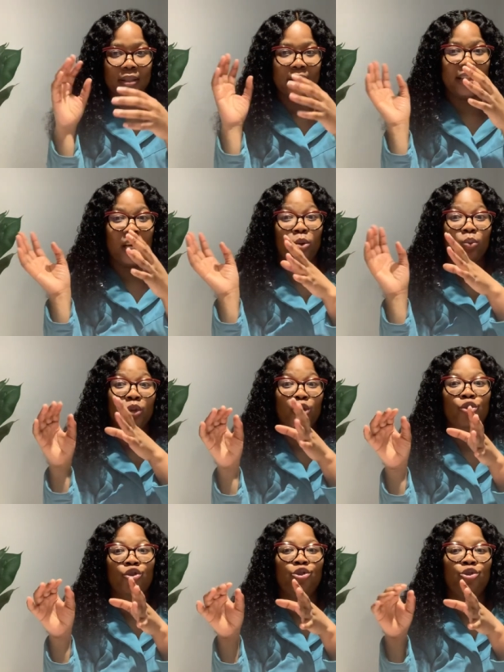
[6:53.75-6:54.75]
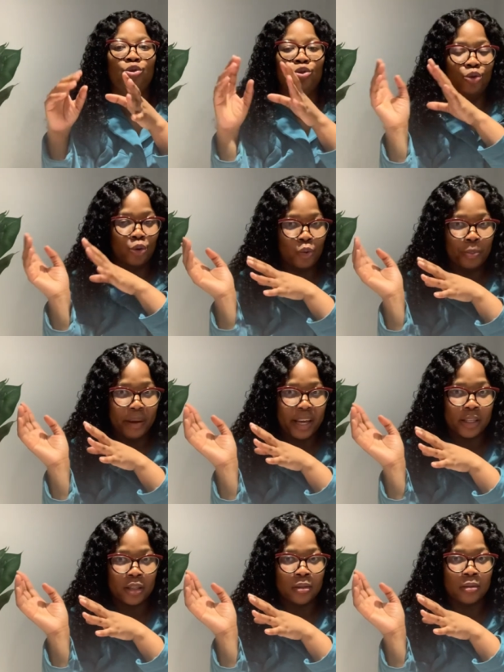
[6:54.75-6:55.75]
that we used to do back
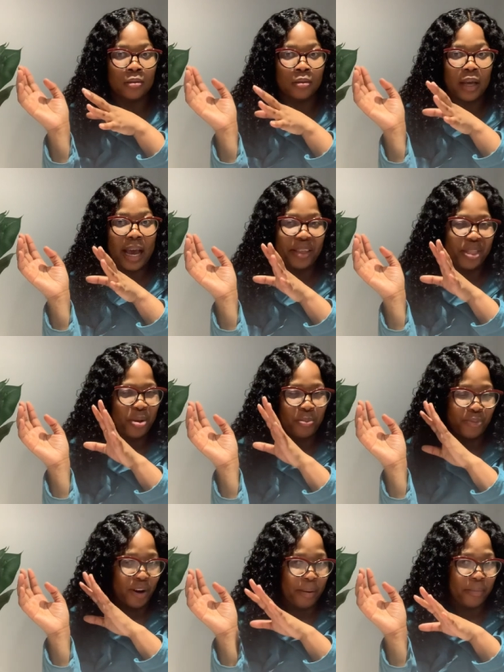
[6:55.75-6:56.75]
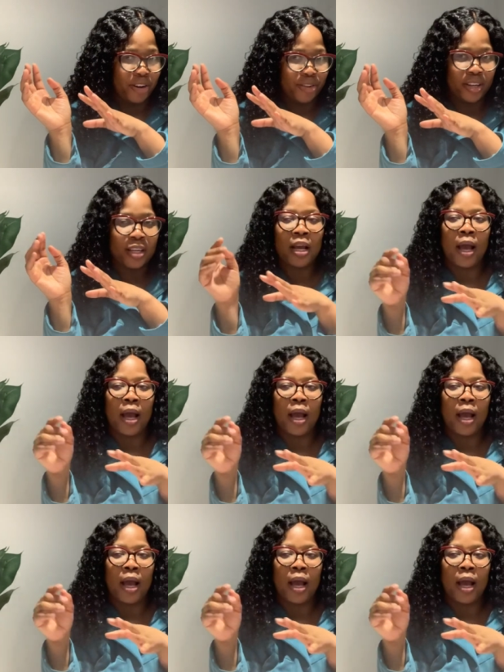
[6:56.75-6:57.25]
in i think primary